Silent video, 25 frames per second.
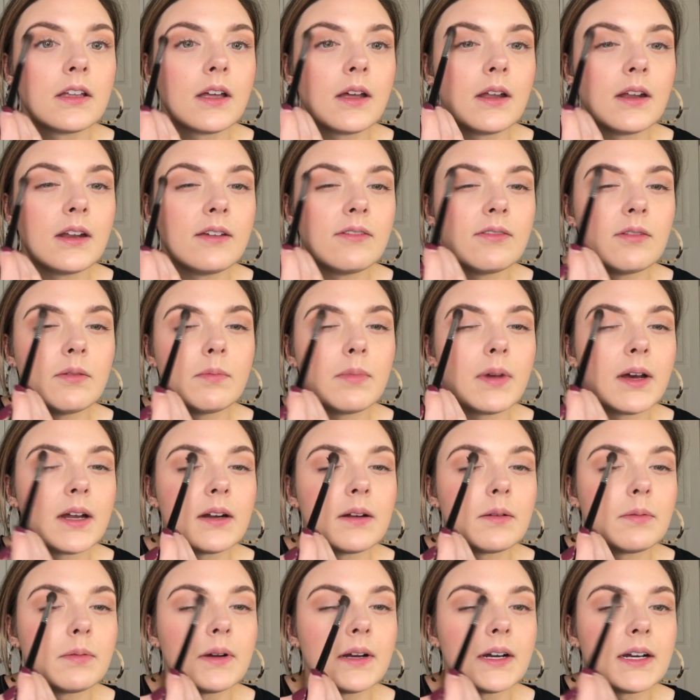an even
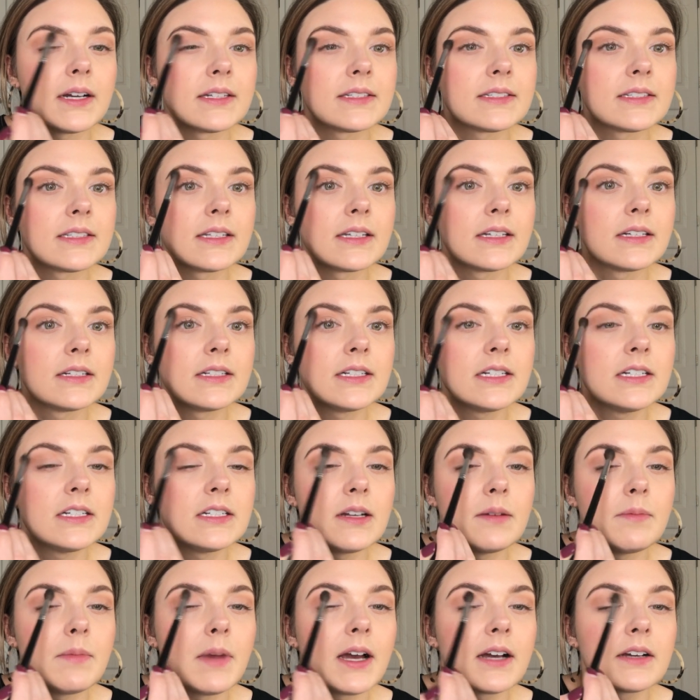better price than
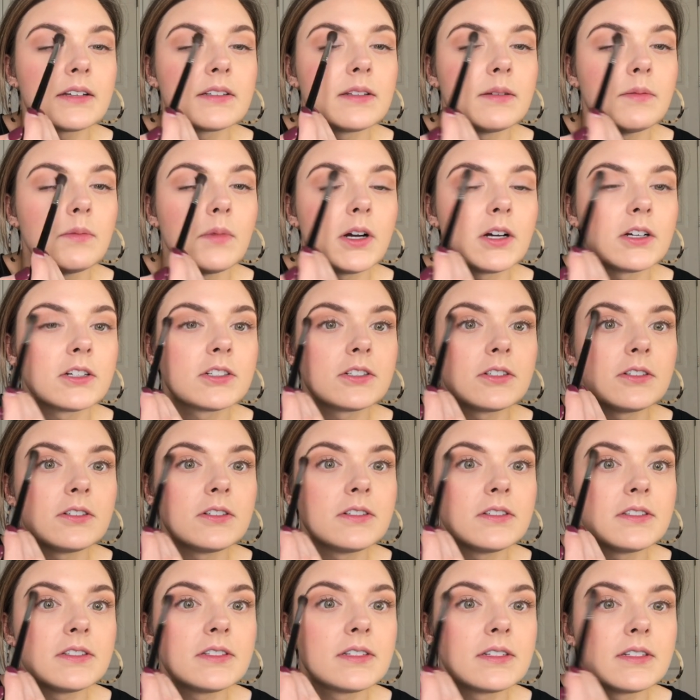TJ Maxx and
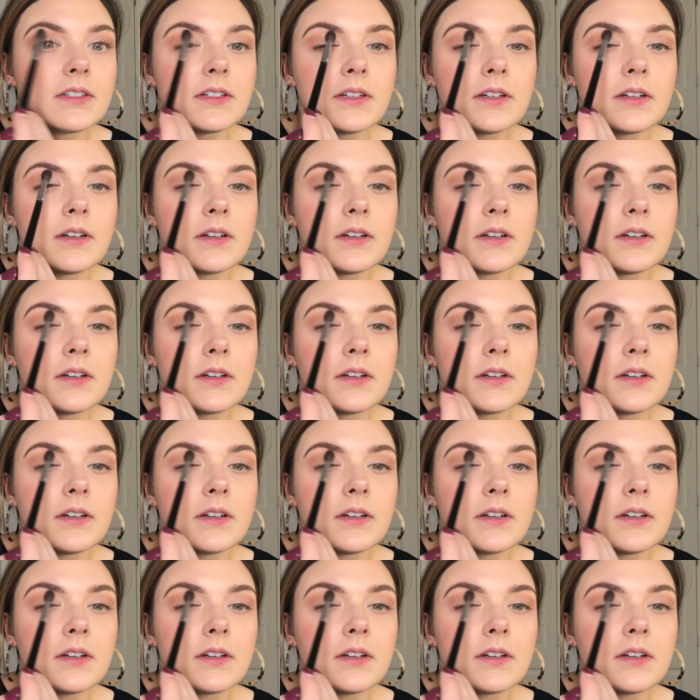Marshalls.